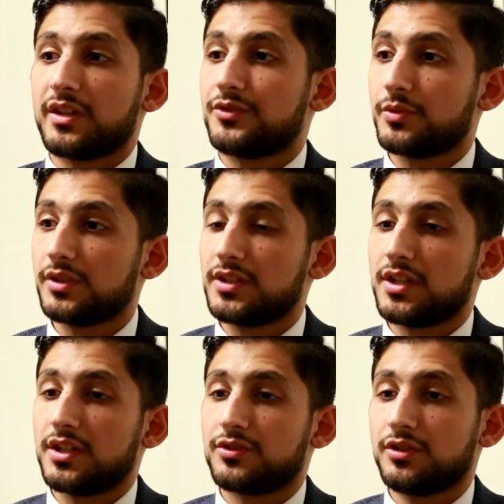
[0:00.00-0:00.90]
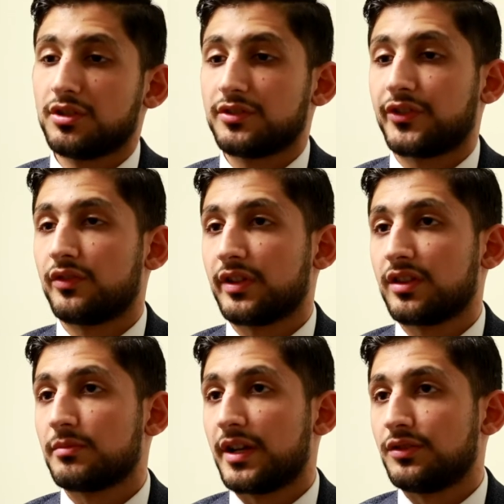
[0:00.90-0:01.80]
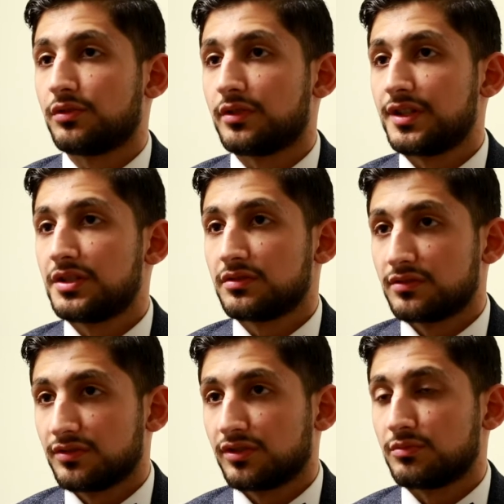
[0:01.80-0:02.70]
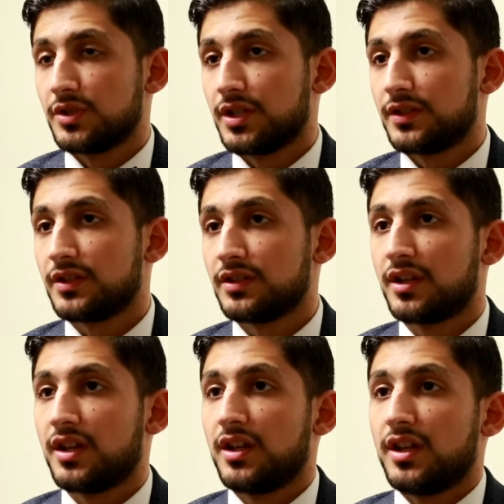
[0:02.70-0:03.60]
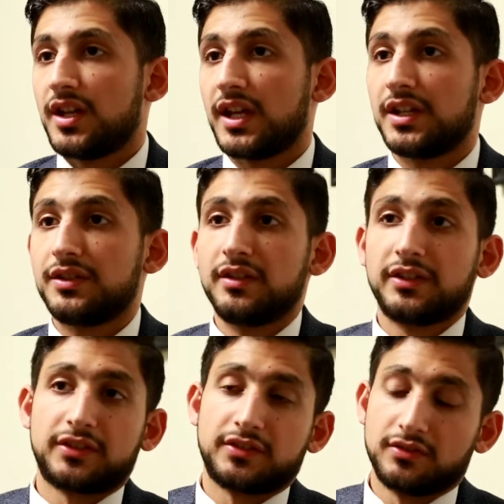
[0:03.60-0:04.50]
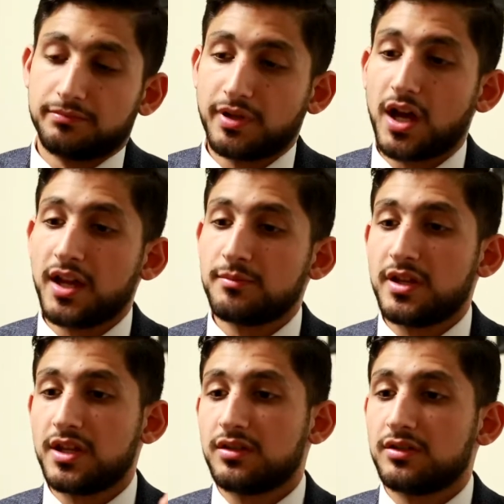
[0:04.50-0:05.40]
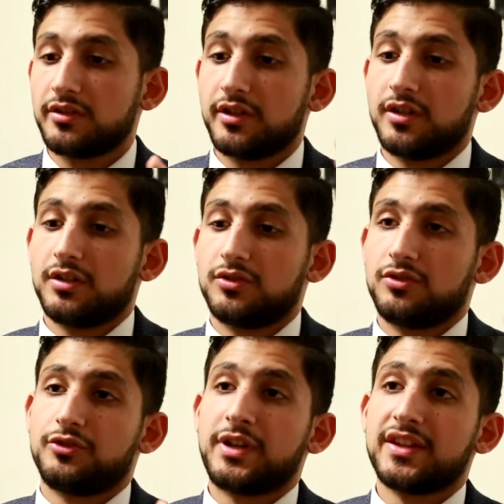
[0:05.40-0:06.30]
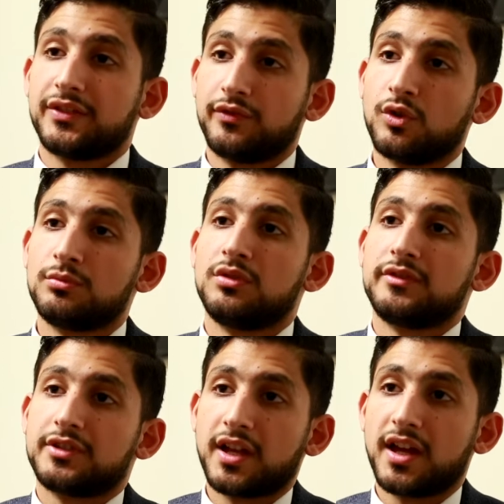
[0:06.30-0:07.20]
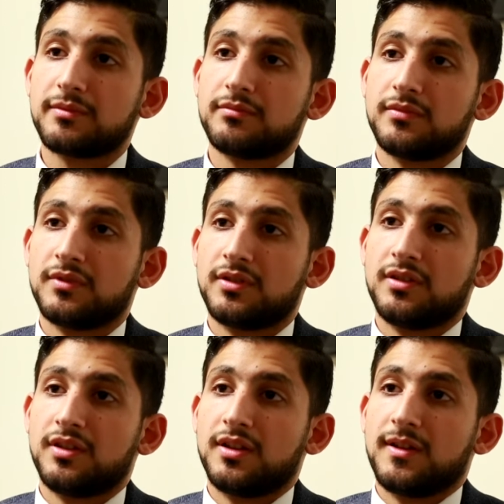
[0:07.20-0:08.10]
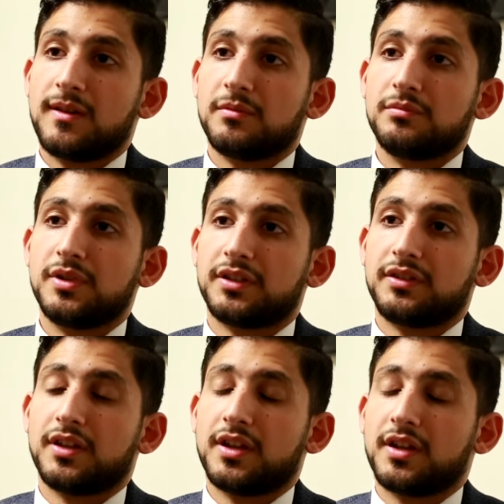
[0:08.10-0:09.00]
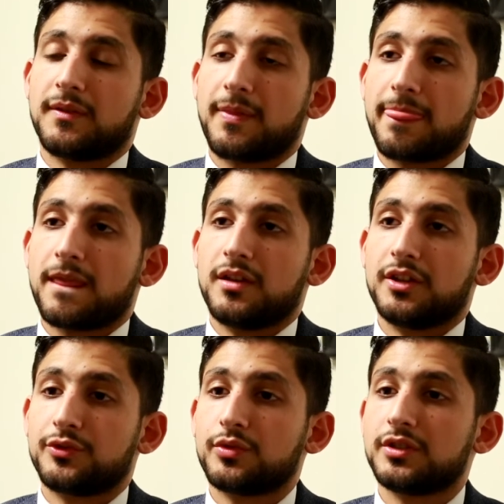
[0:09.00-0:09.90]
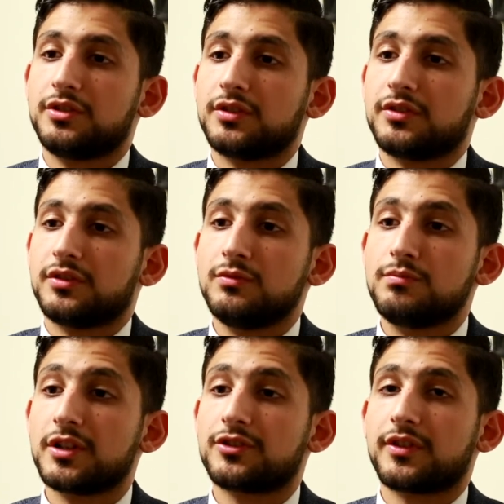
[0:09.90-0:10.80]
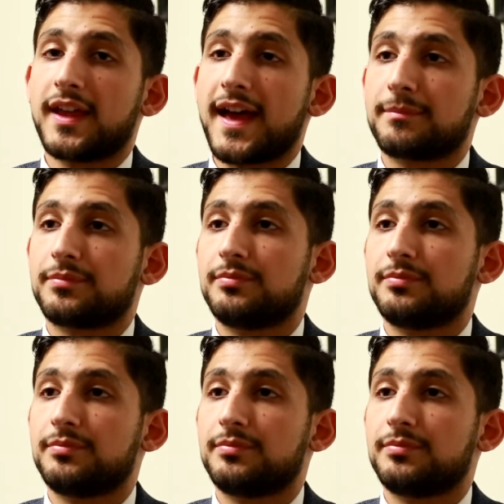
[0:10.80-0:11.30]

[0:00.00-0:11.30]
it's good serving the minority community. And this pie may transform over time, but it's really good to bridge the gap